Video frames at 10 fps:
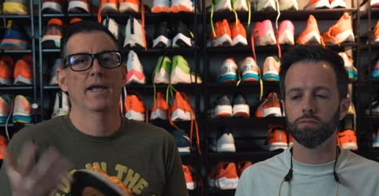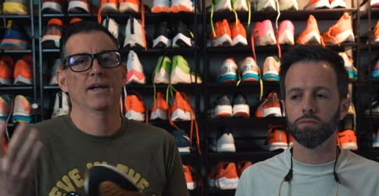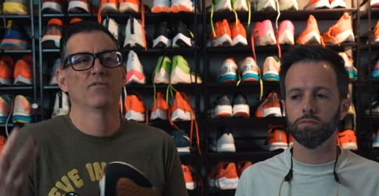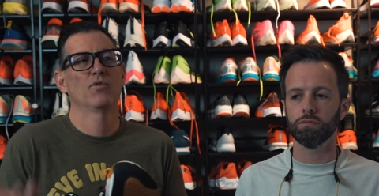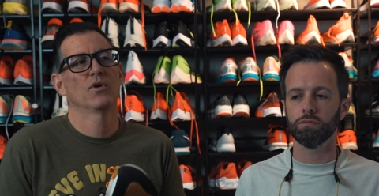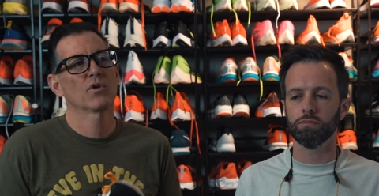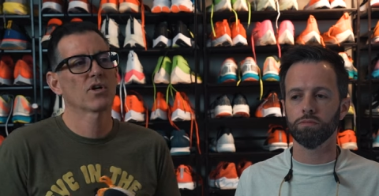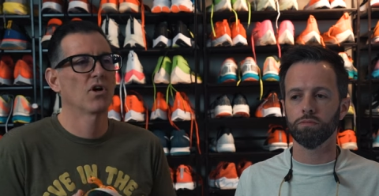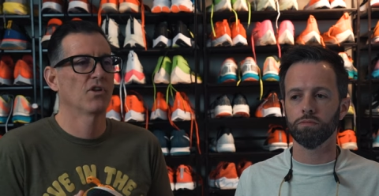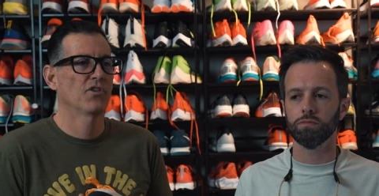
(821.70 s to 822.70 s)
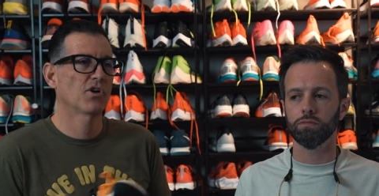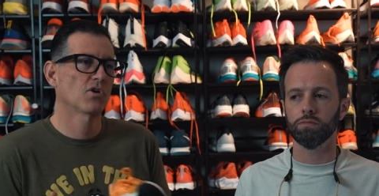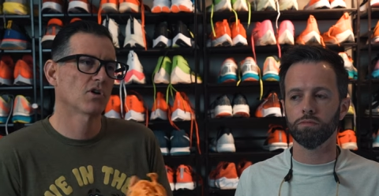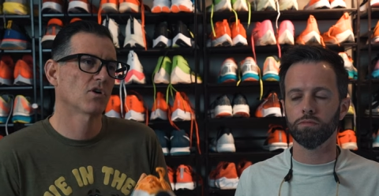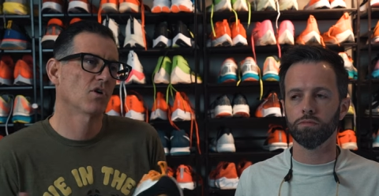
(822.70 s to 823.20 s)
Speaker 1: And if we were calling the
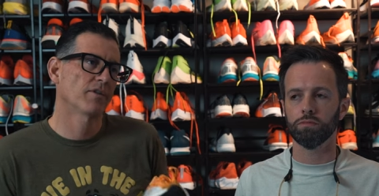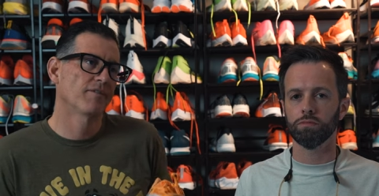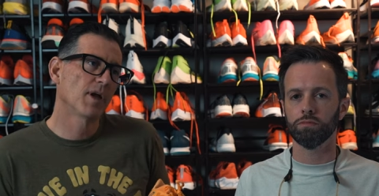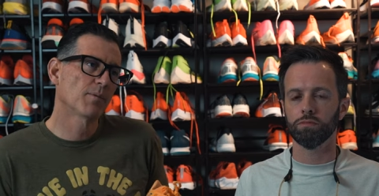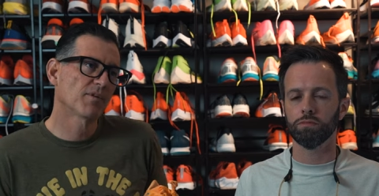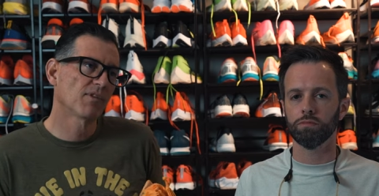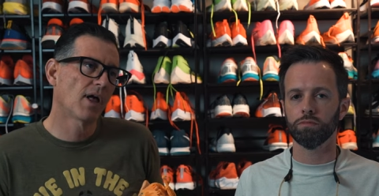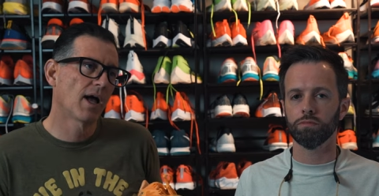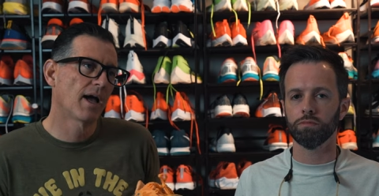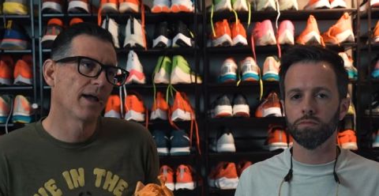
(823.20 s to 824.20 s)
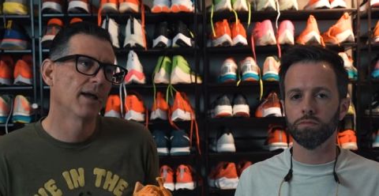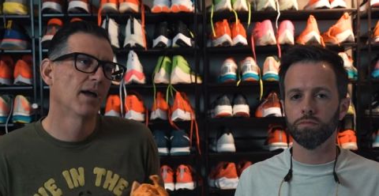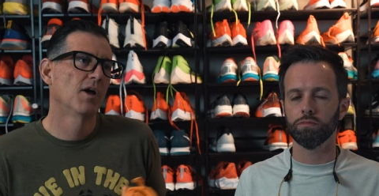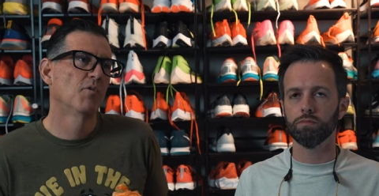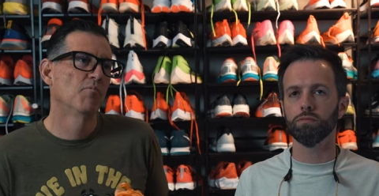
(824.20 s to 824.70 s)
Coca-Cola Vaporfly,
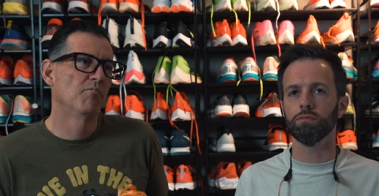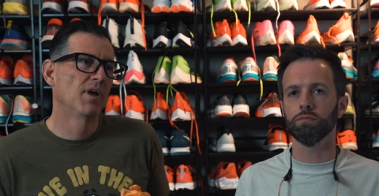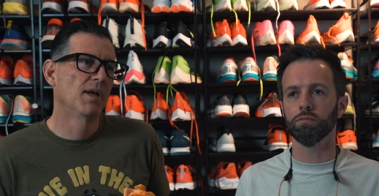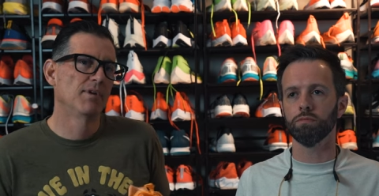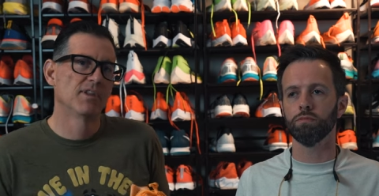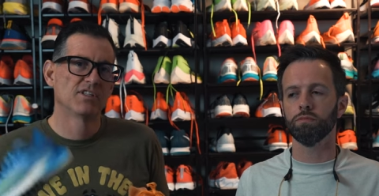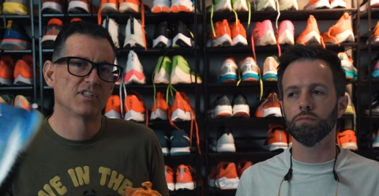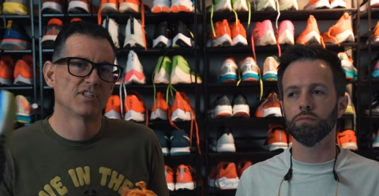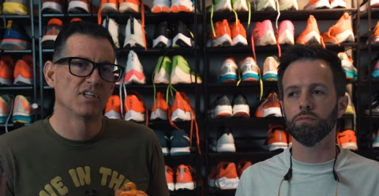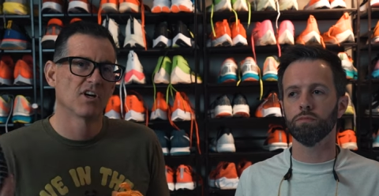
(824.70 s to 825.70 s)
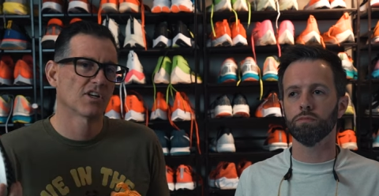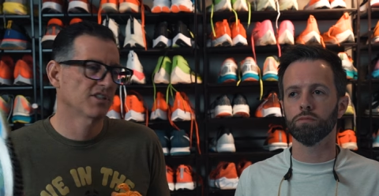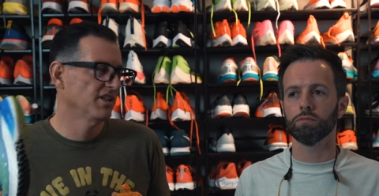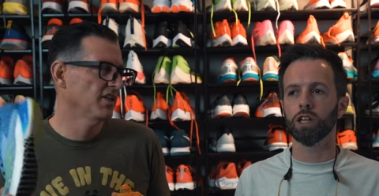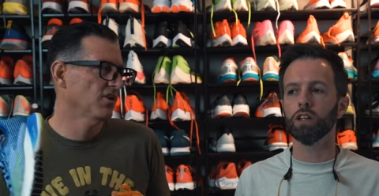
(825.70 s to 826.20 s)
Mm. Maybe this is the
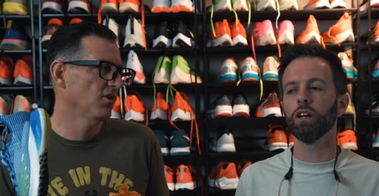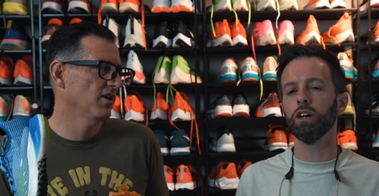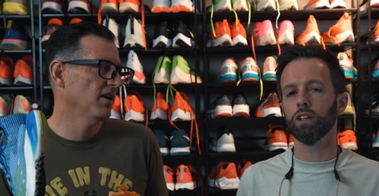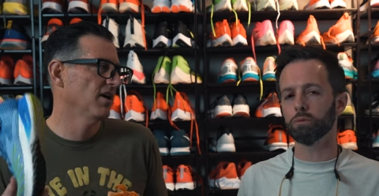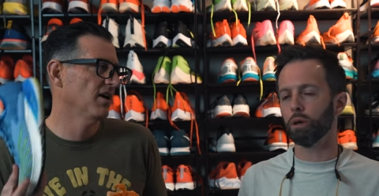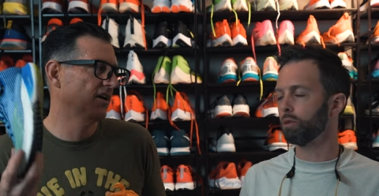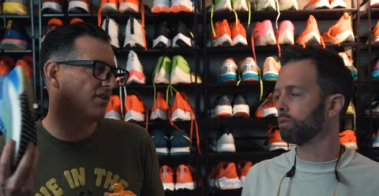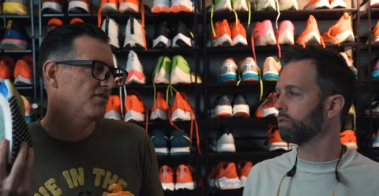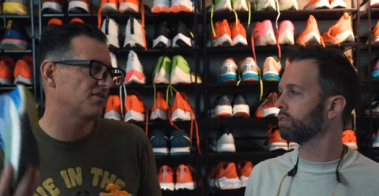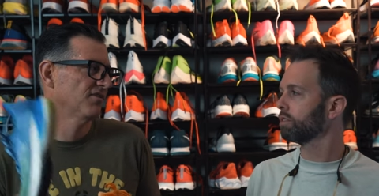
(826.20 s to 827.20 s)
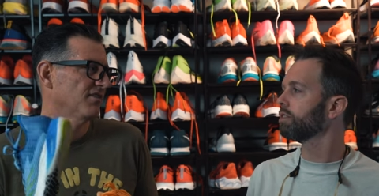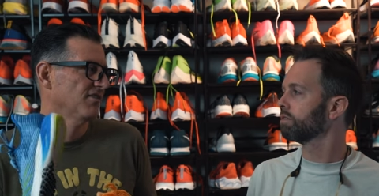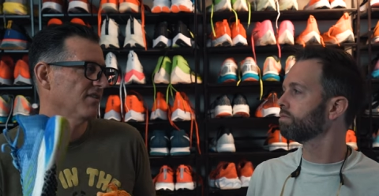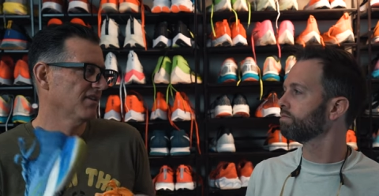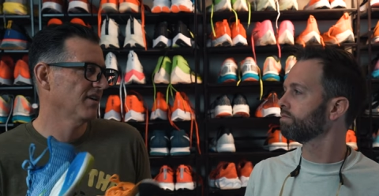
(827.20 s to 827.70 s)
RC cola oh, of,
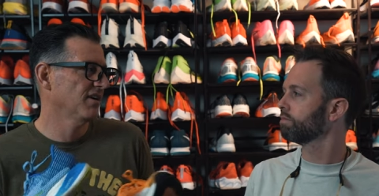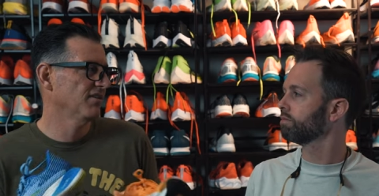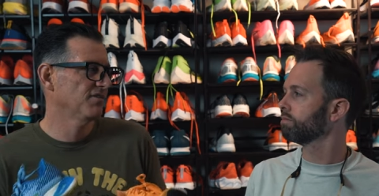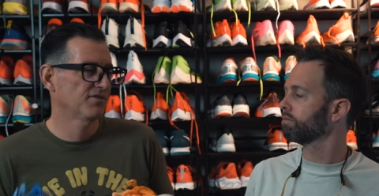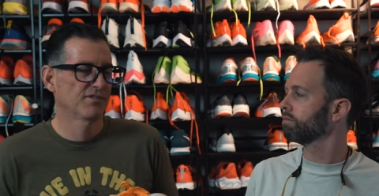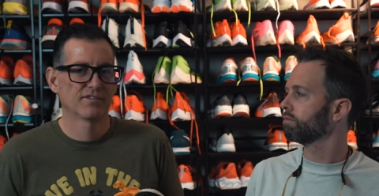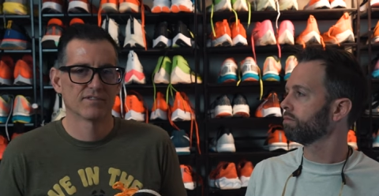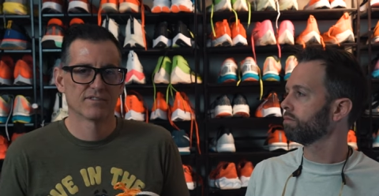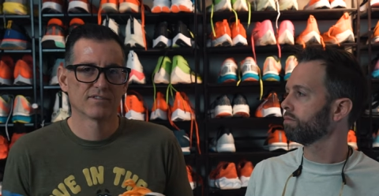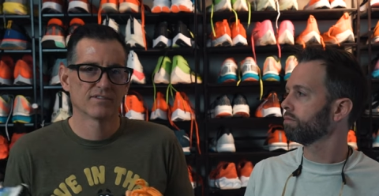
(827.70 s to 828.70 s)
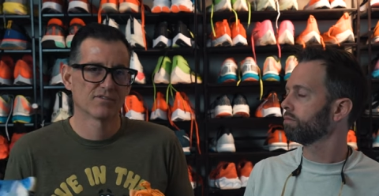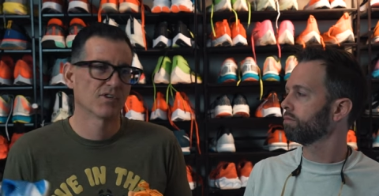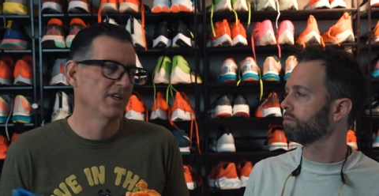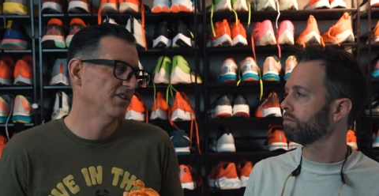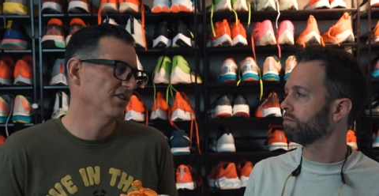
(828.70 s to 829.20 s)
of
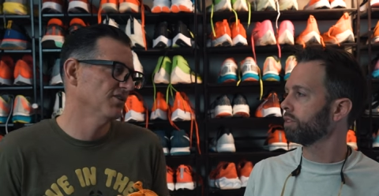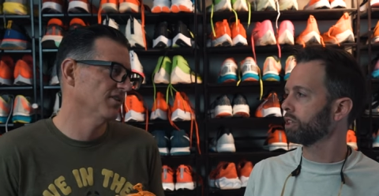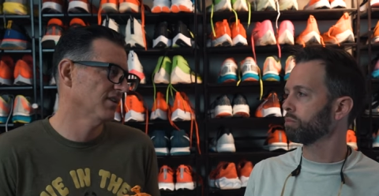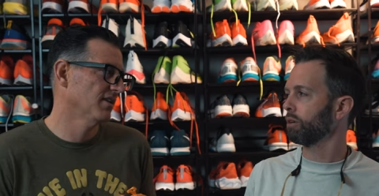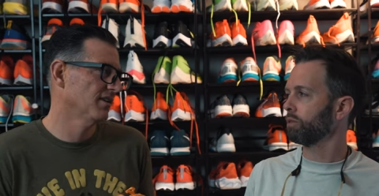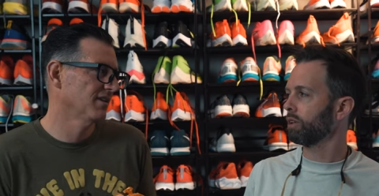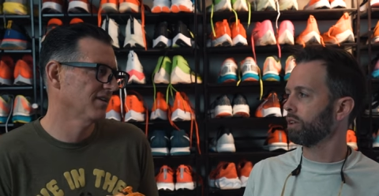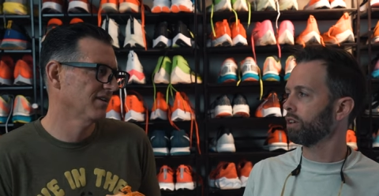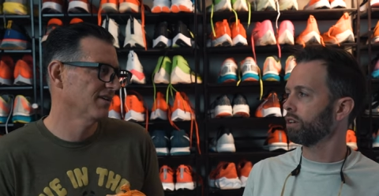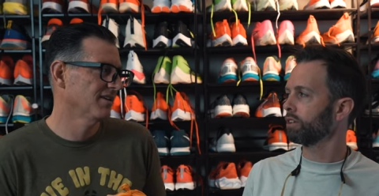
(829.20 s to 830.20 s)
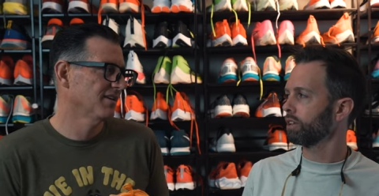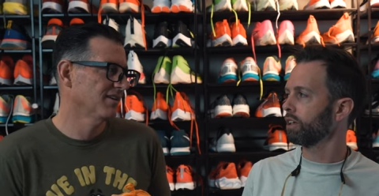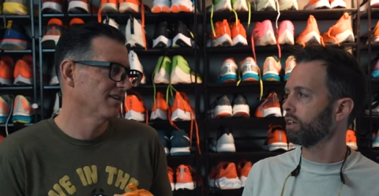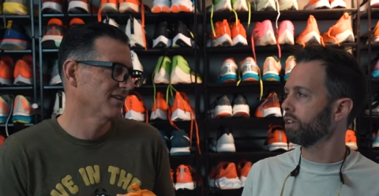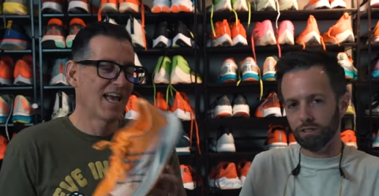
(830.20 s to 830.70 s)
ratio. That's probably why they called it
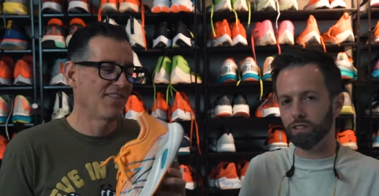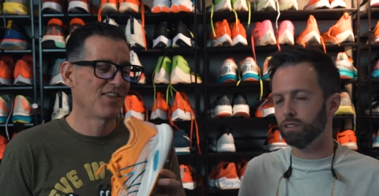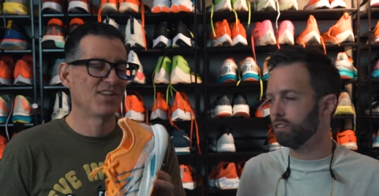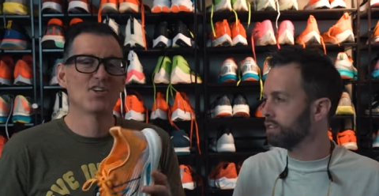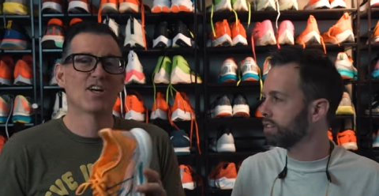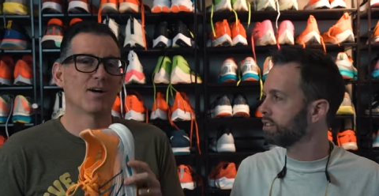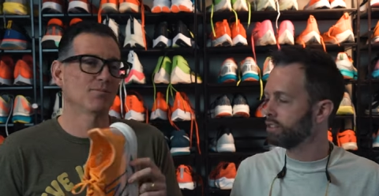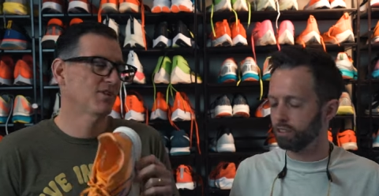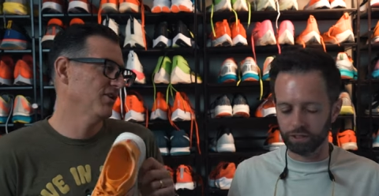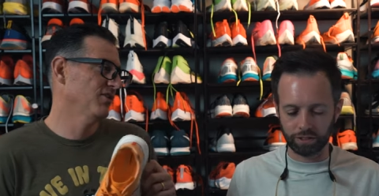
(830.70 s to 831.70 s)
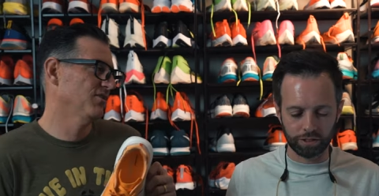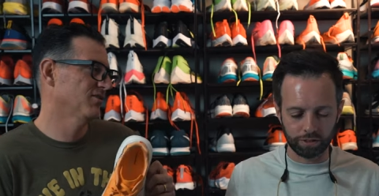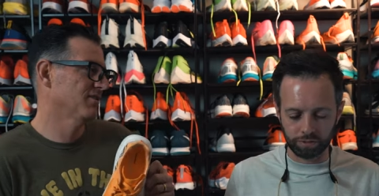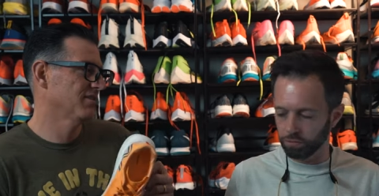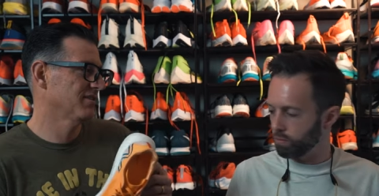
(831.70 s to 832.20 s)
that. And then you come
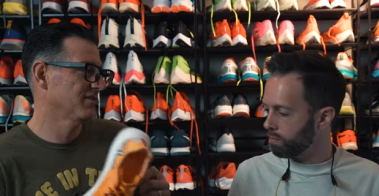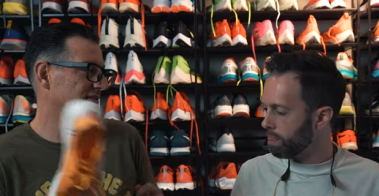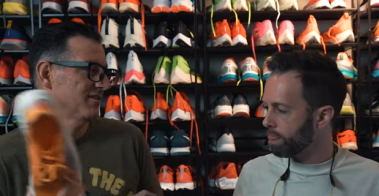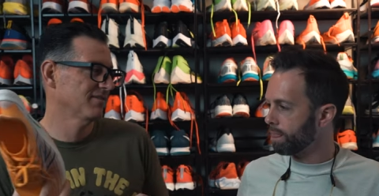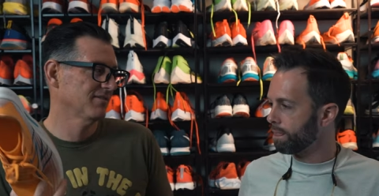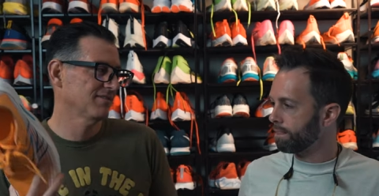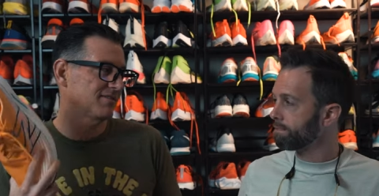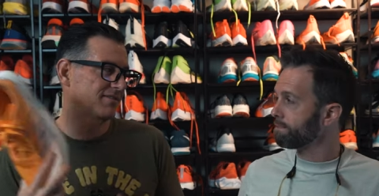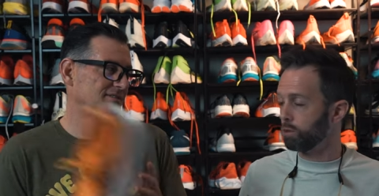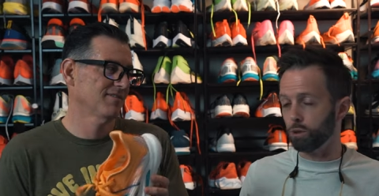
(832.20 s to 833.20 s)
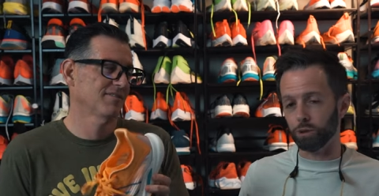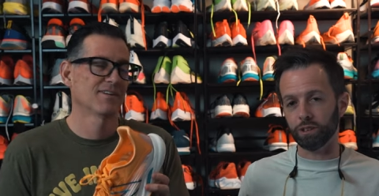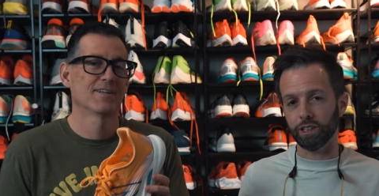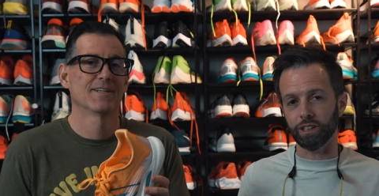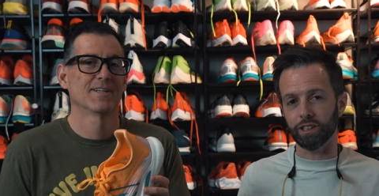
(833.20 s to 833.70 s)
to.
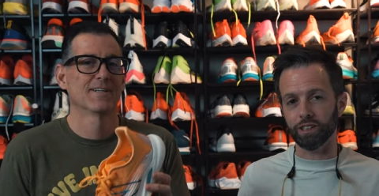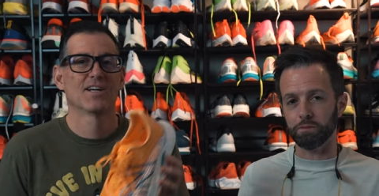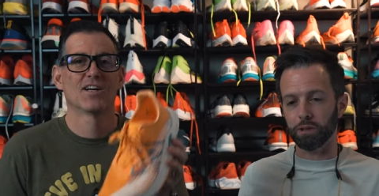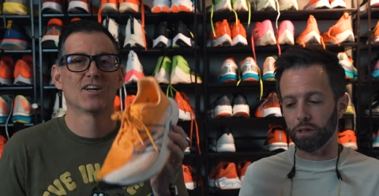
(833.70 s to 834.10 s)
Ooh, here it is,